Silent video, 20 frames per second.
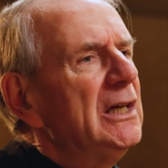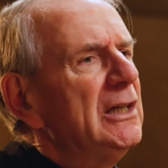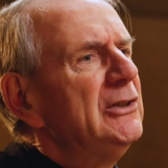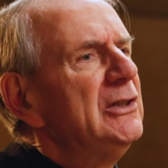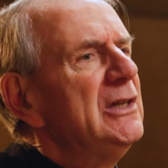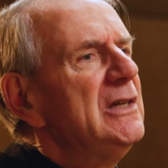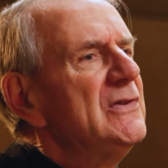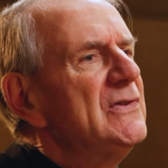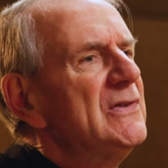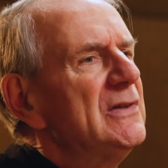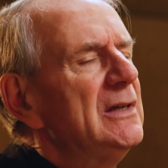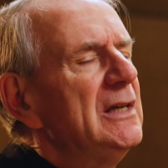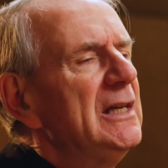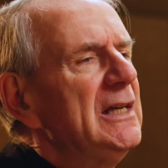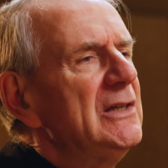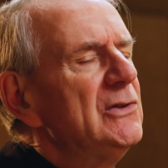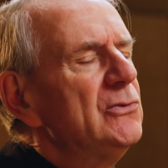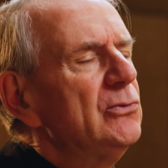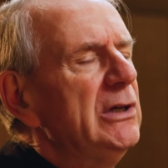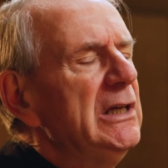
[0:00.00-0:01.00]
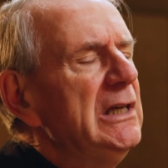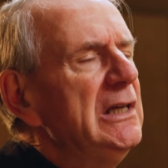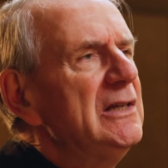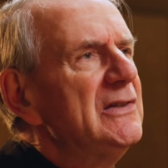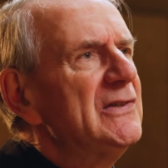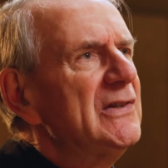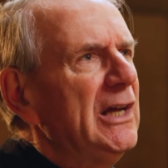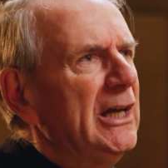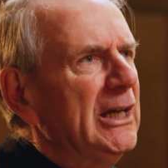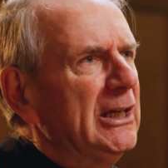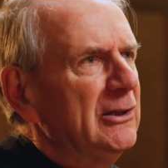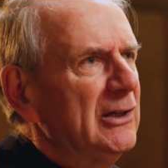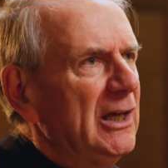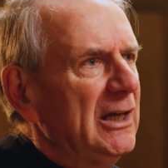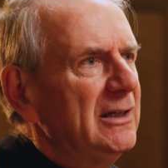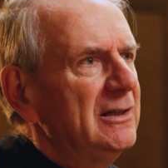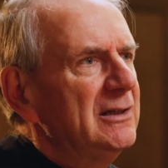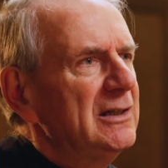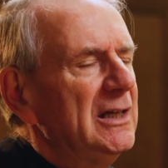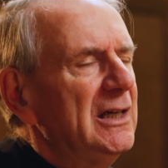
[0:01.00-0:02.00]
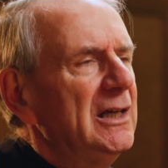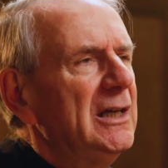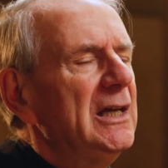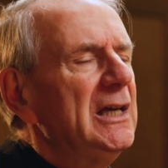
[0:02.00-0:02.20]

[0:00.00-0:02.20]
And he's really saying that